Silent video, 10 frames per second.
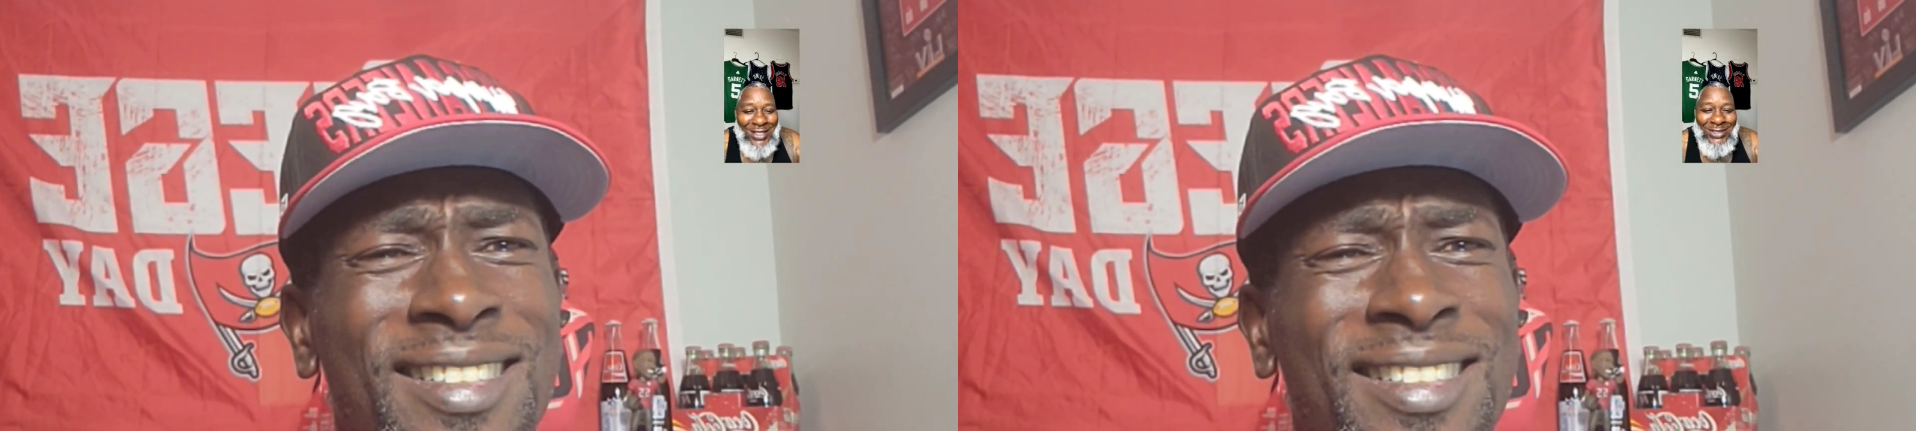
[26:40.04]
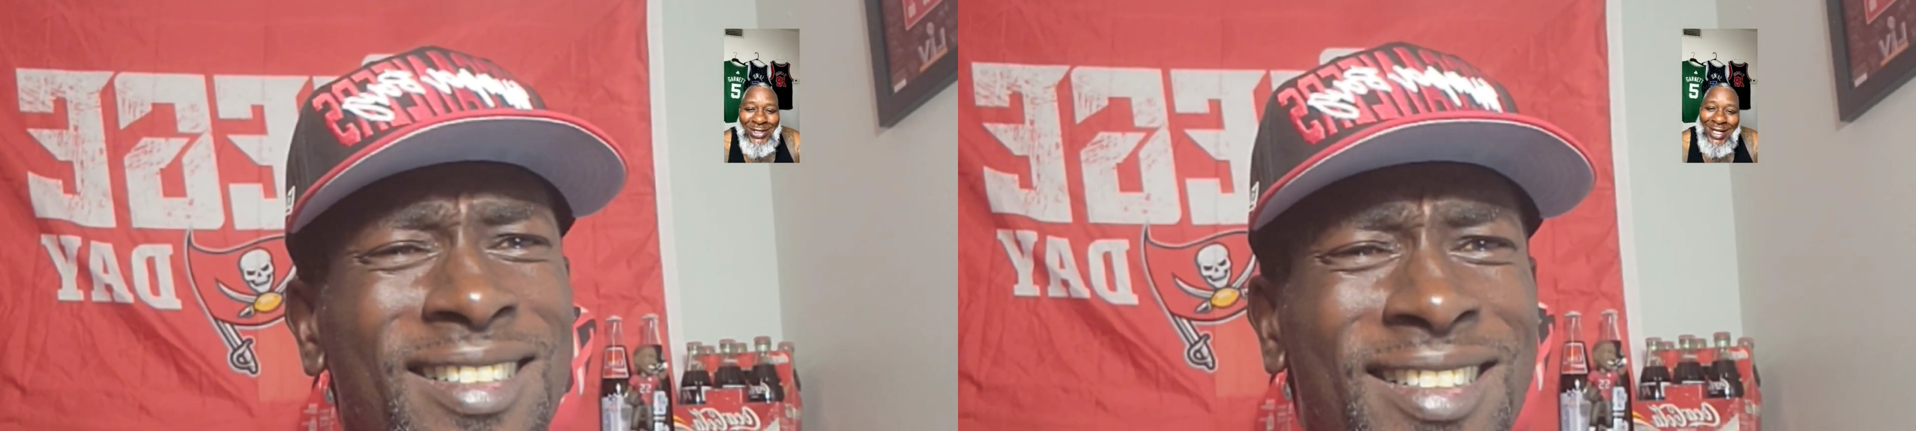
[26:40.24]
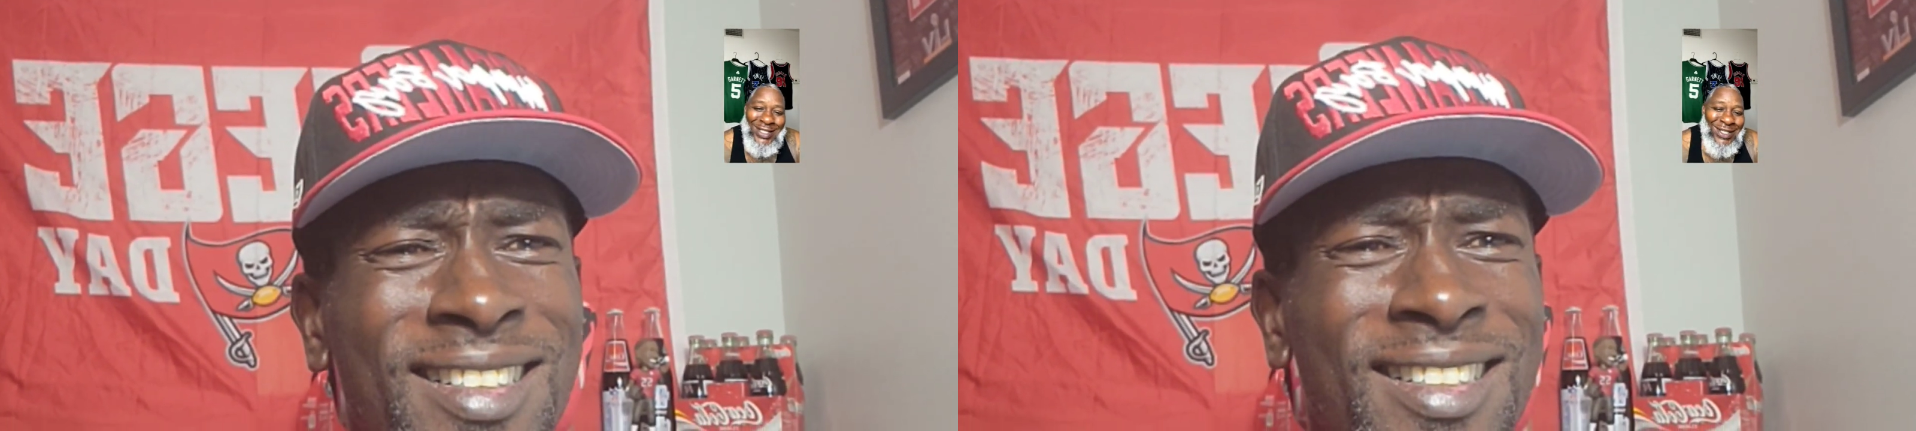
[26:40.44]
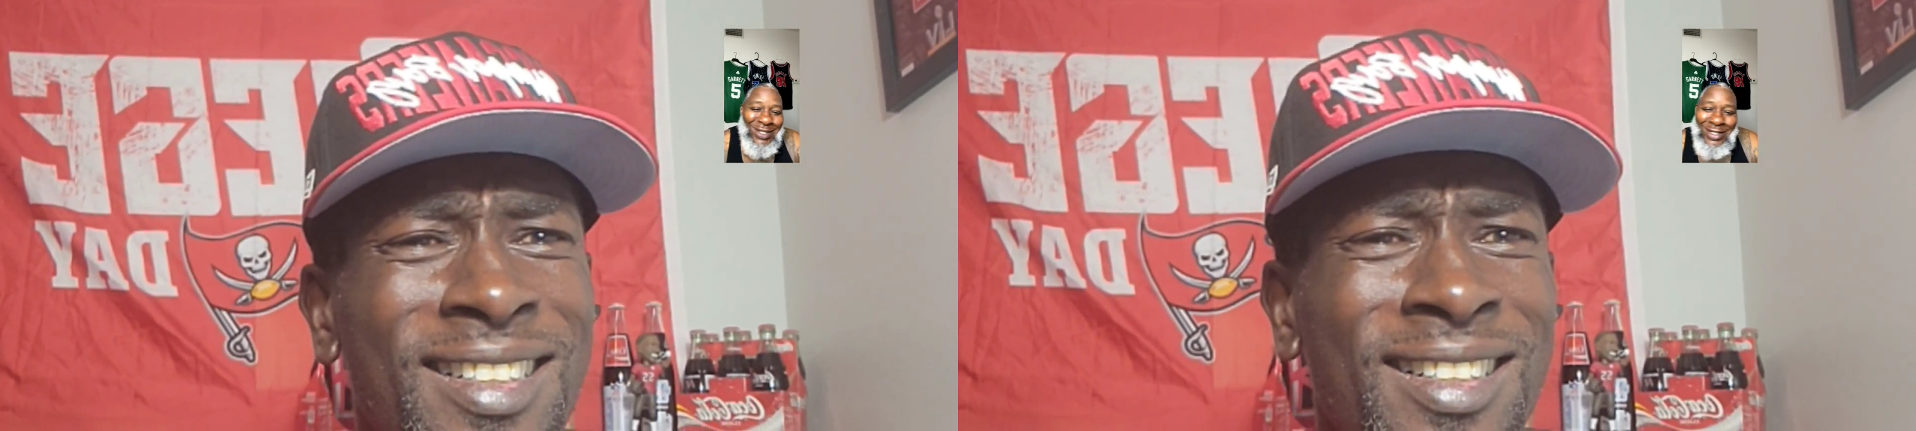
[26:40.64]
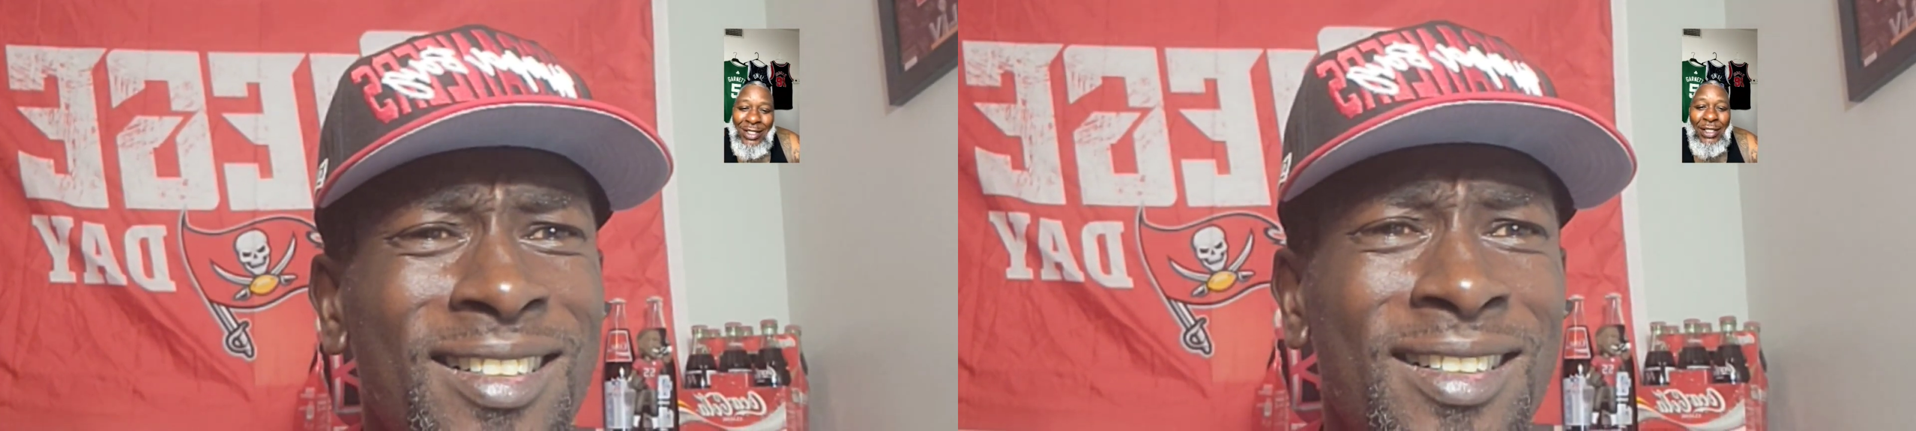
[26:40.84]
that dress.
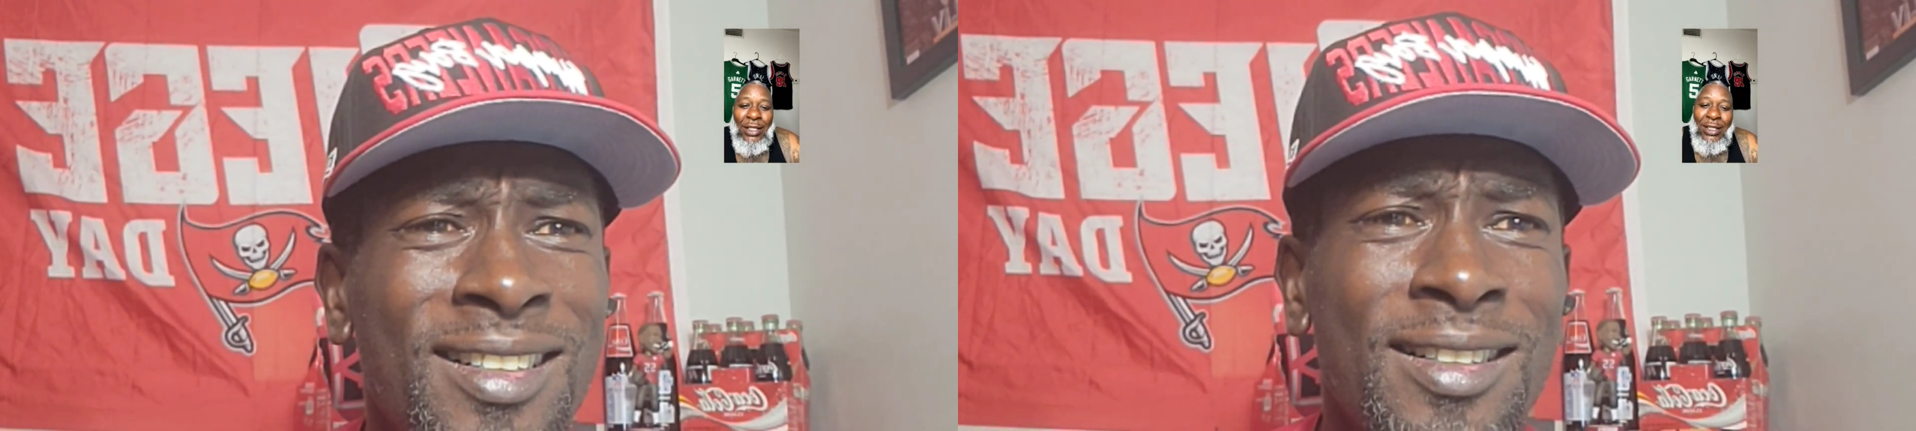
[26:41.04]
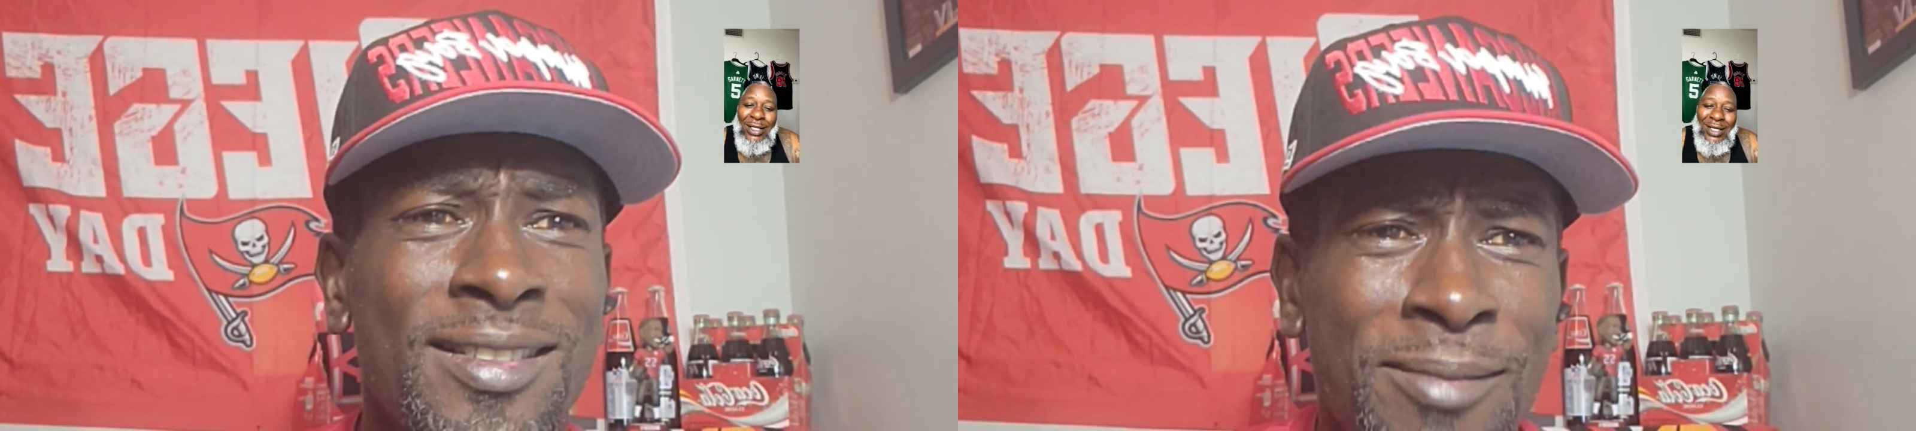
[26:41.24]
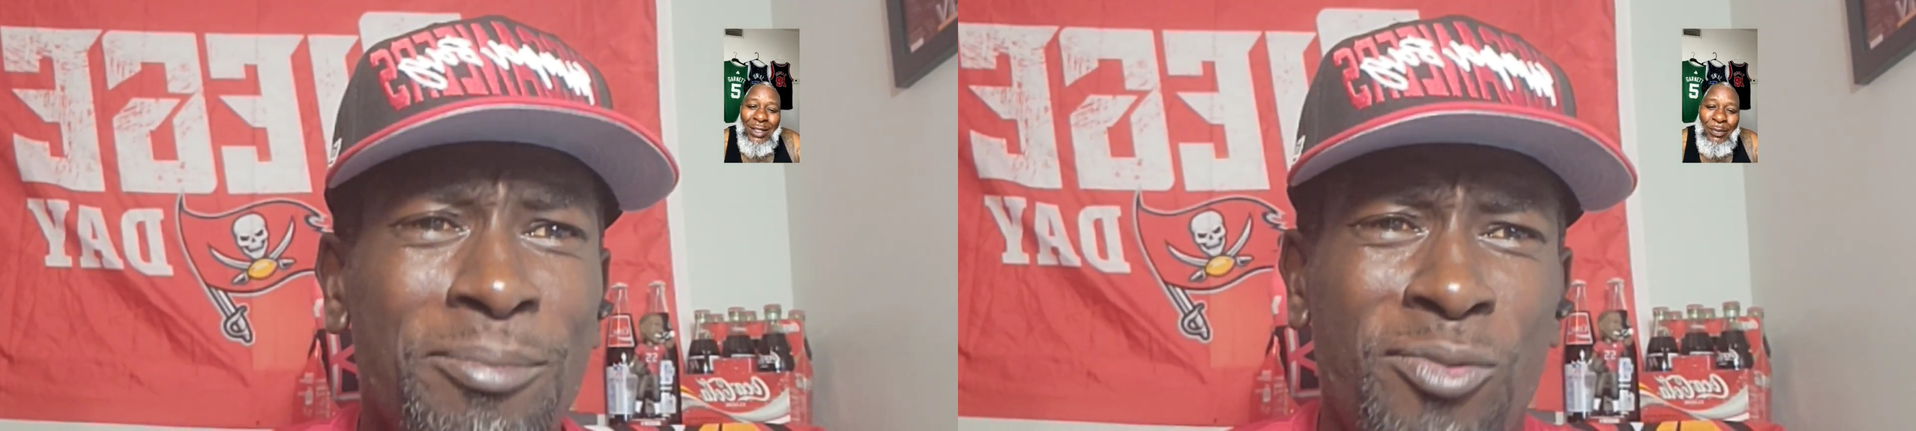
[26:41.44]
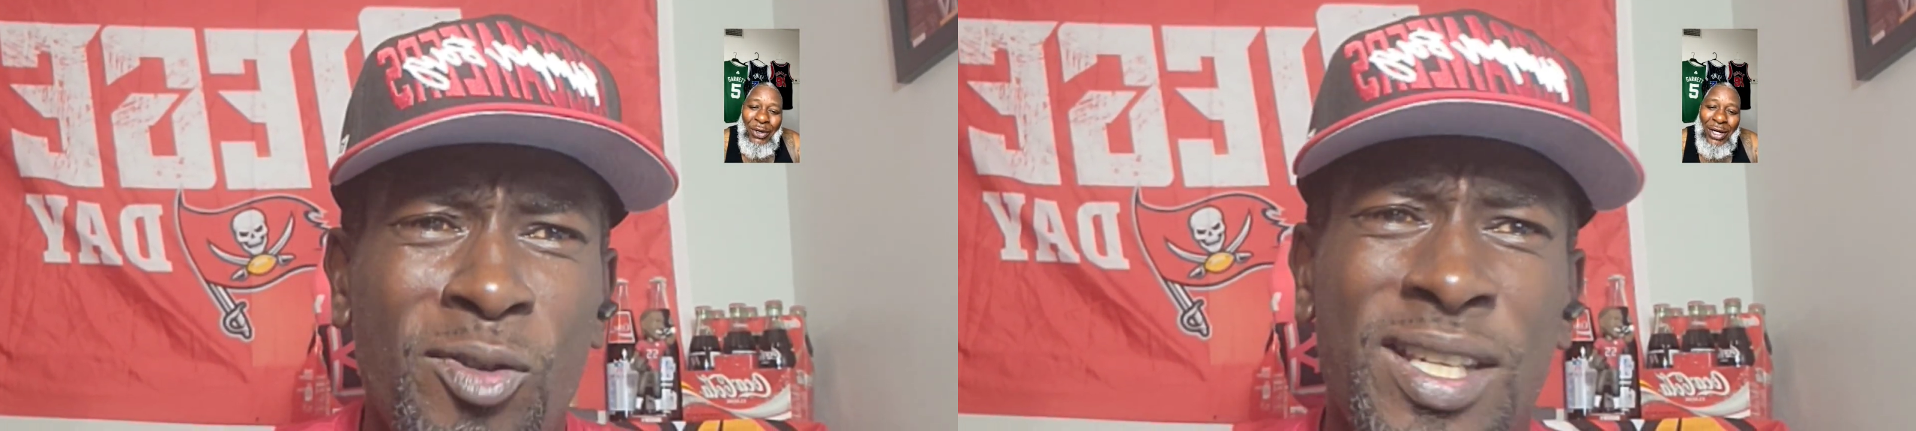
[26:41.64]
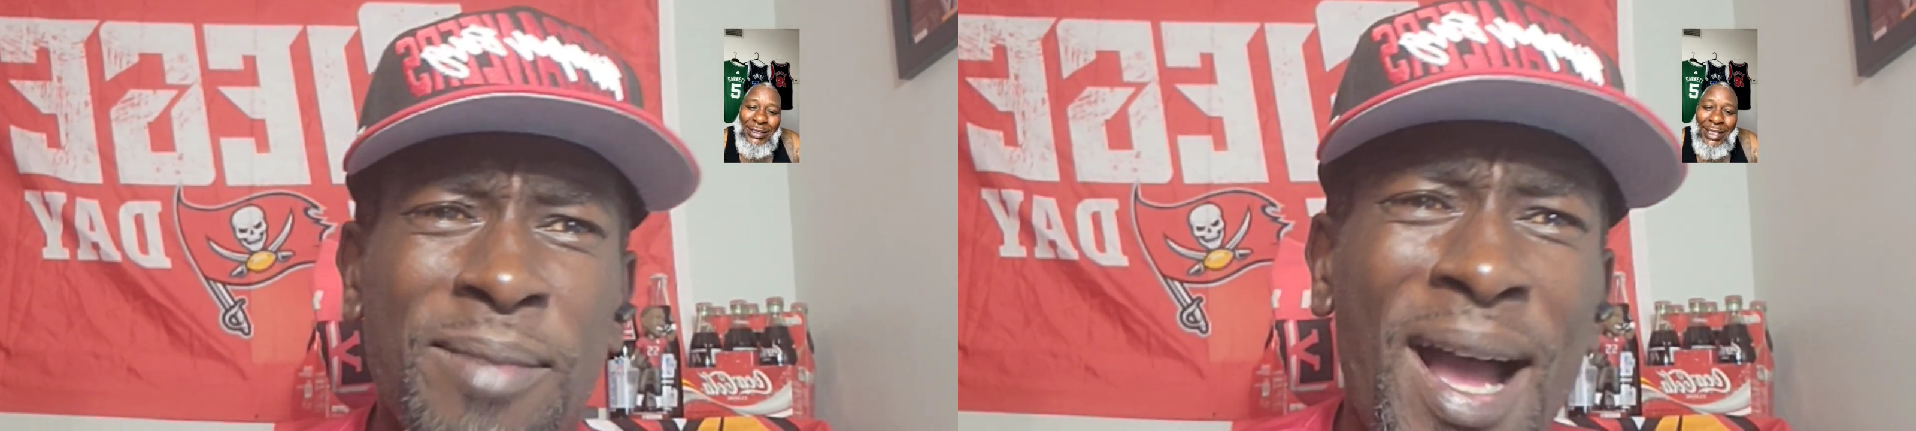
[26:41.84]
No. Look at LeBron